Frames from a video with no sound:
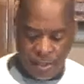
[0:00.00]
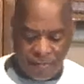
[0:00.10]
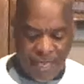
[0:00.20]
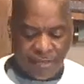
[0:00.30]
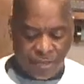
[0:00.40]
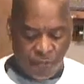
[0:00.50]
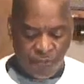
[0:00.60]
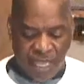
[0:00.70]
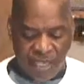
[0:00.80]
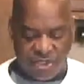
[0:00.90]
make
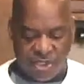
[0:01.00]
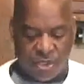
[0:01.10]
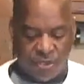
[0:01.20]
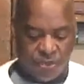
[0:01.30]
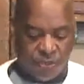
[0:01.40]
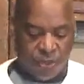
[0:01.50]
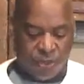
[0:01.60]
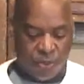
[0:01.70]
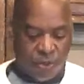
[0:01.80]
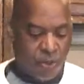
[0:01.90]
donations or, or,